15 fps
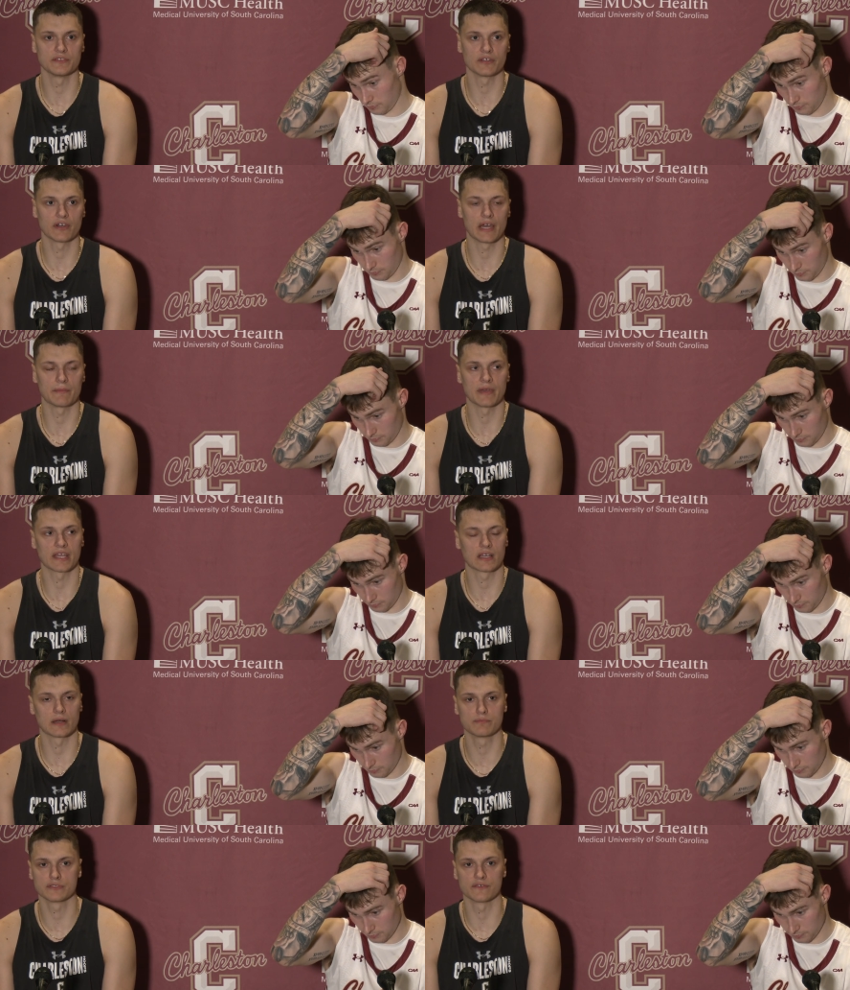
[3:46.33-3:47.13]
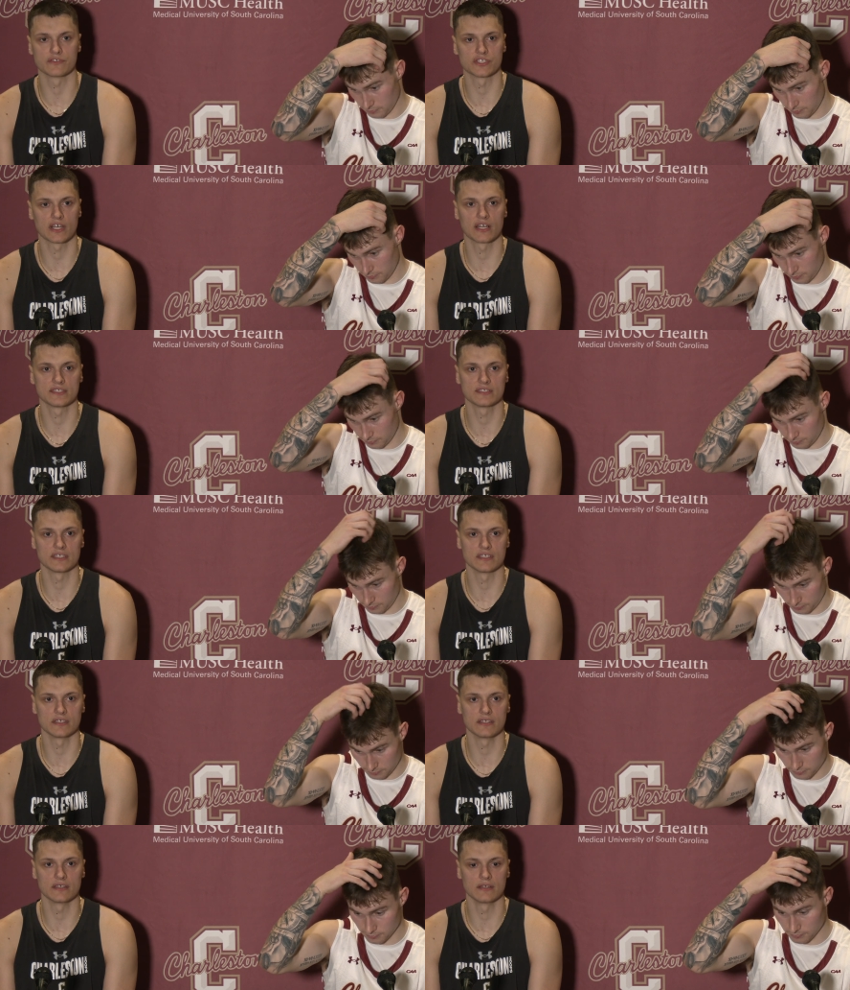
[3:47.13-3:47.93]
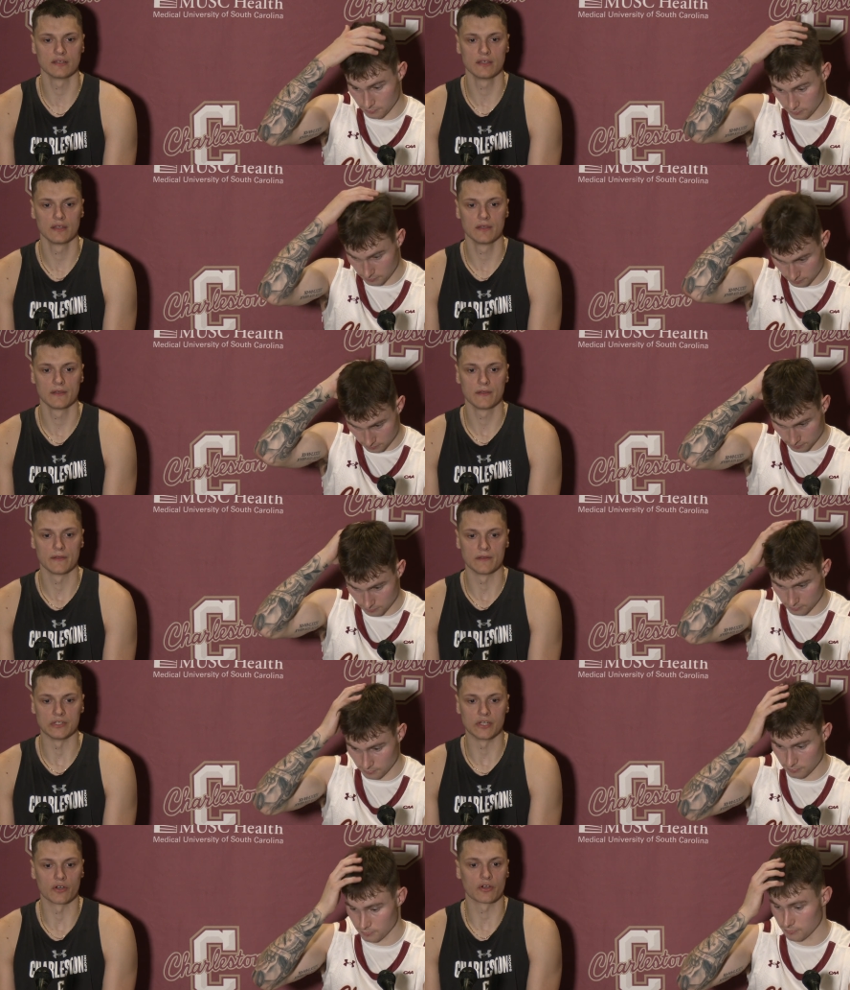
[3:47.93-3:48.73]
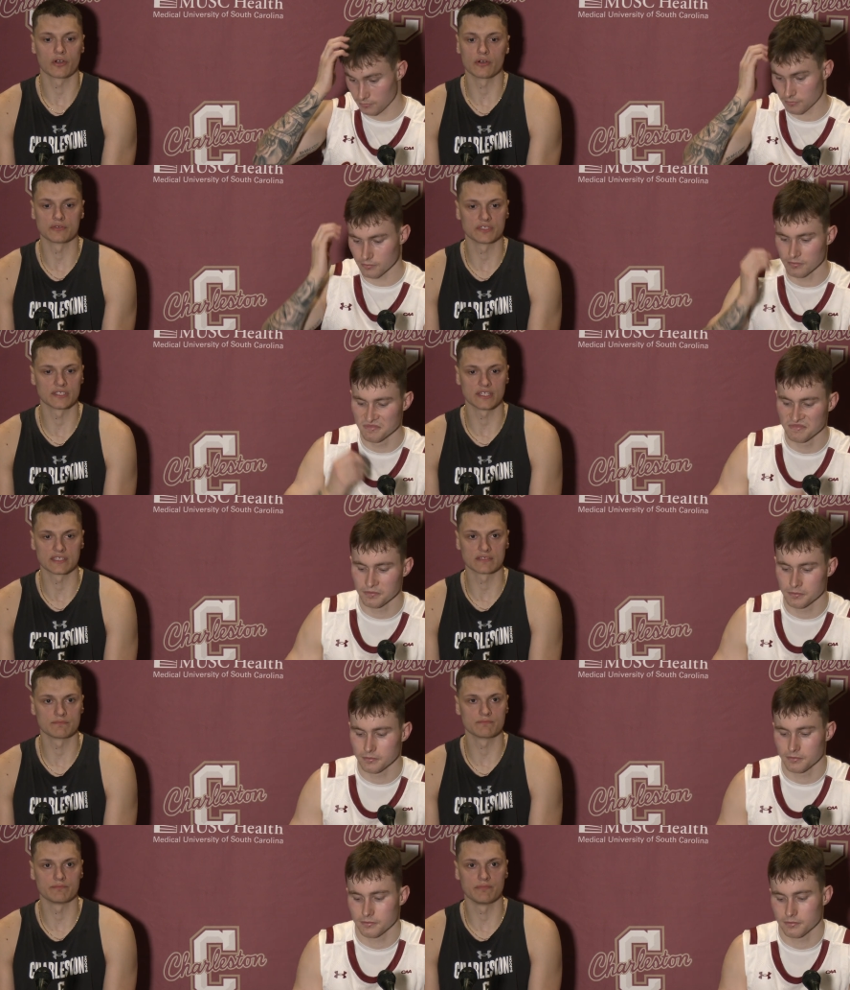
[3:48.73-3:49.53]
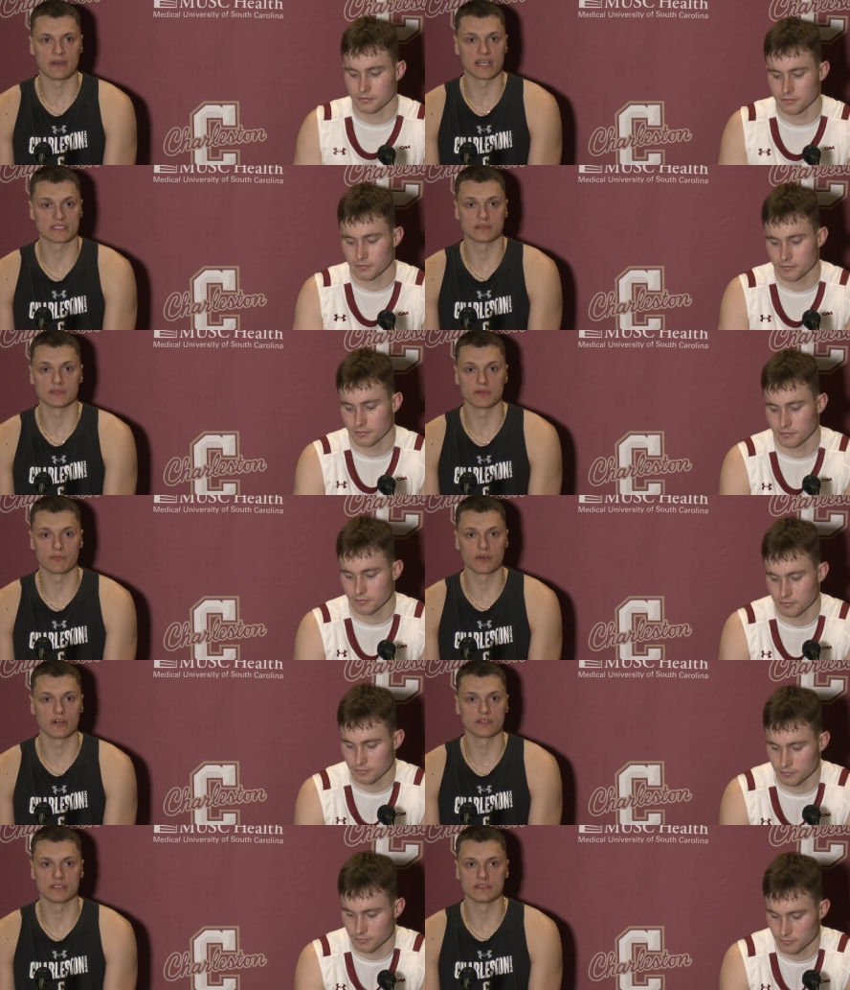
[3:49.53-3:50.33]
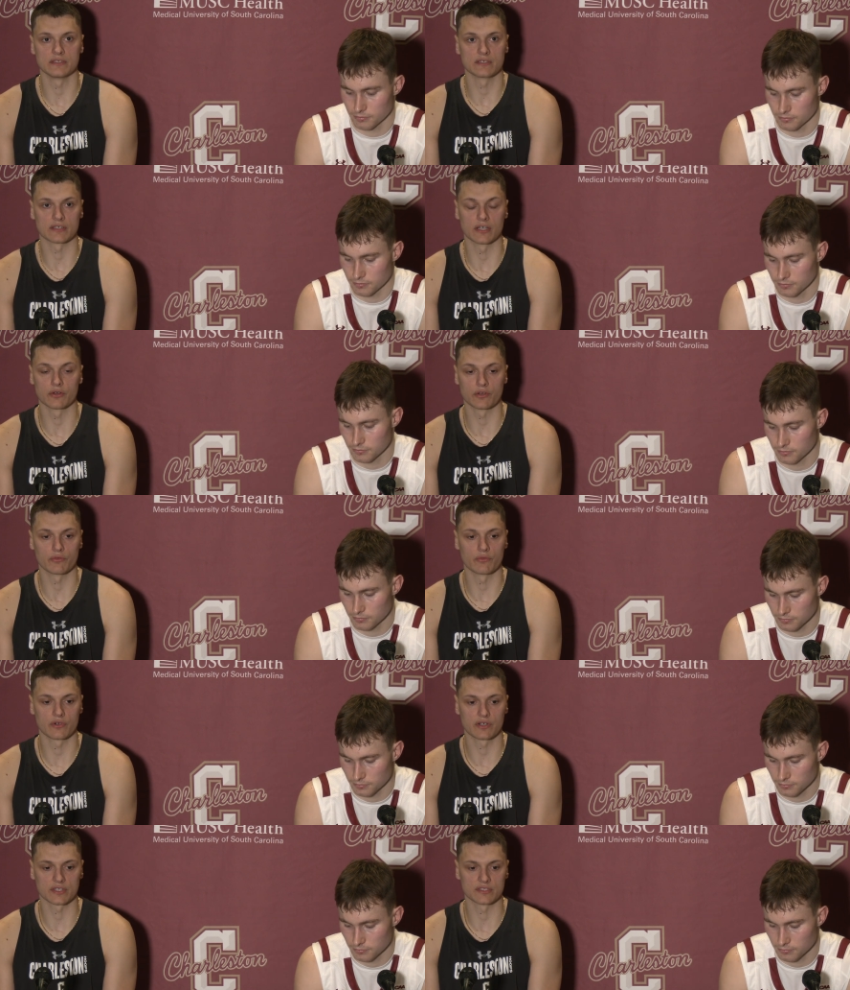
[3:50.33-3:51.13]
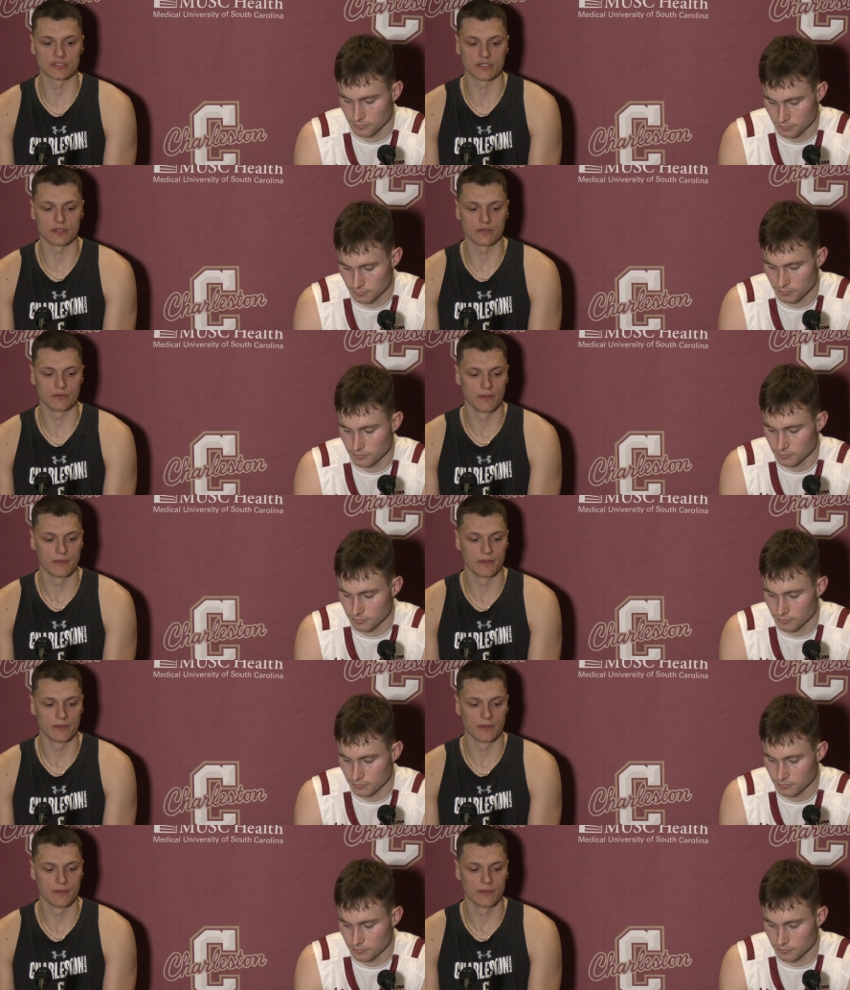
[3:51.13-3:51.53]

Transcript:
Speaker 1: You know, I made a couple of shots and. Uh, you know, coach said pass him the ball and, and go to work. So,